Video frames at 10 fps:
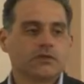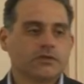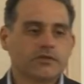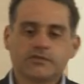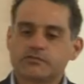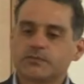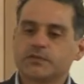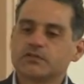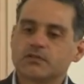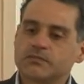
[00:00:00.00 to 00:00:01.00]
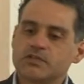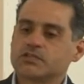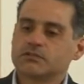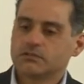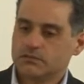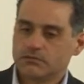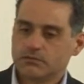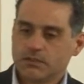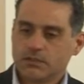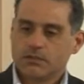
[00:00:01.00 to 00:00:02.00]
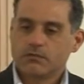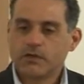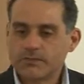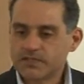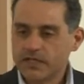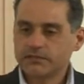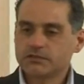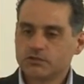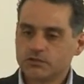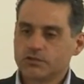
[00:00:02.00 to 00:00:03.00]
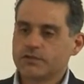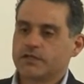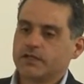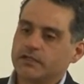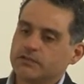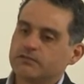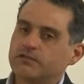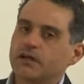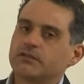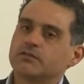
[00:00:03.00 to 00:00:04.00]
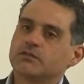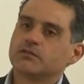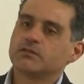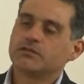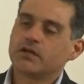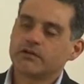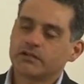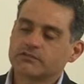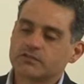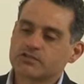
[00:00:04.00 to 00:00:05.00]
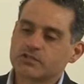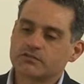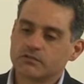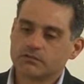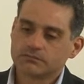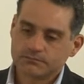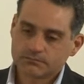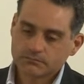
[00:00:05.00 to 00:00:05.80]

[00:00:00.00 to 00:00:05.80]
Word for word: uh, European Commission website, you go there and you find the Directorate General